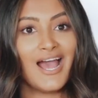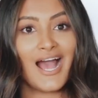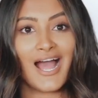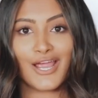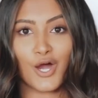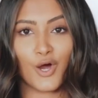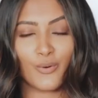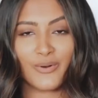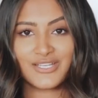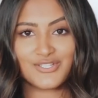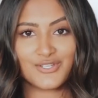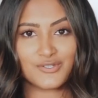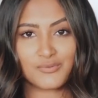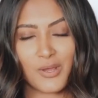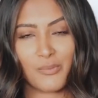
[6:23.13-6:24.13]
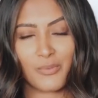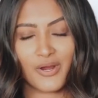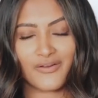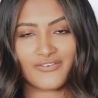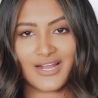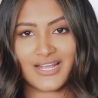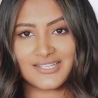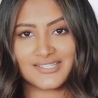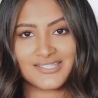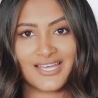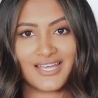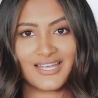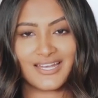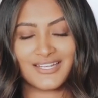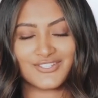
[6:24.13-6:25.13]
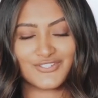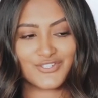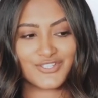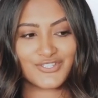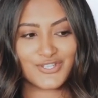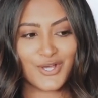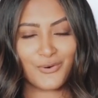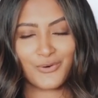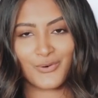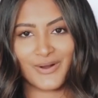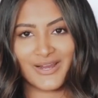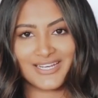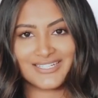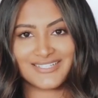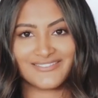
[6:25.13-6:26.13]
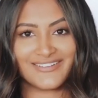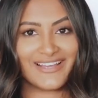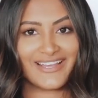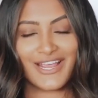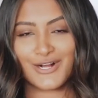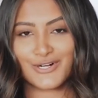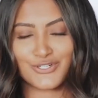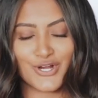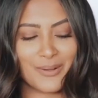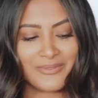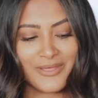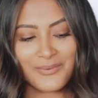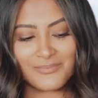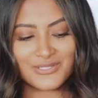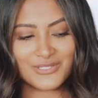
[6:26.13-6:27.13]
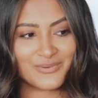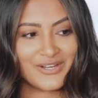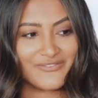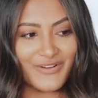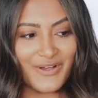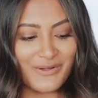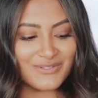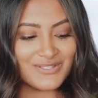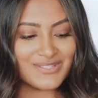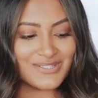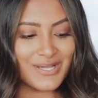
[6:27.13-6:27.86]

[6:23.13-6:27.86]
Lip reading: I always use my boyfriend's and it's just so annoying to like airdrop them between phones.